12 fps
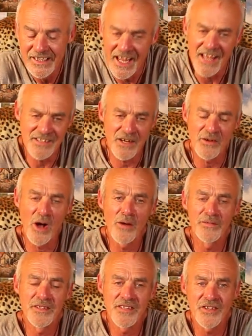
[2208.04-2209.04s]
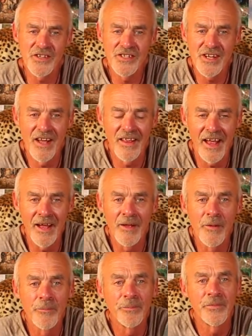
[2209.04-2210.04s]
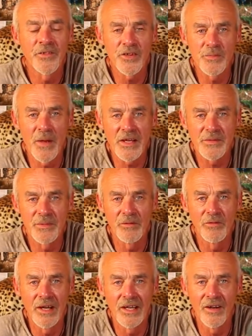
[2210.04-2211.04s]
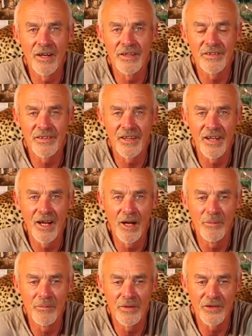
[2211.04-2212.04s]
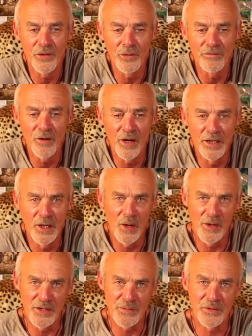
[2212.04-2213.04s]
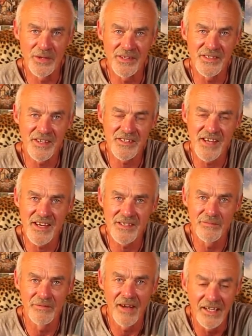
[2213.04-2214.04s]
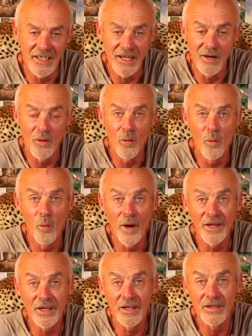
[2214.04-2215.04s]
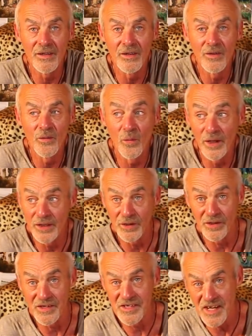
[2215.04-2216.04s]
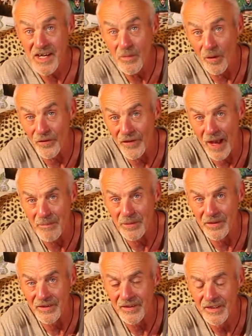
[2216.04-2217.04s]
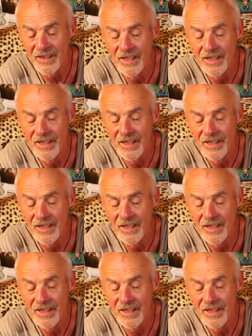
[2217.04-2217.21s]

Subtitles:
Yeah, so after sessions like that, just makes me realise the sort of fine lines between success and failure when you can see what's happened.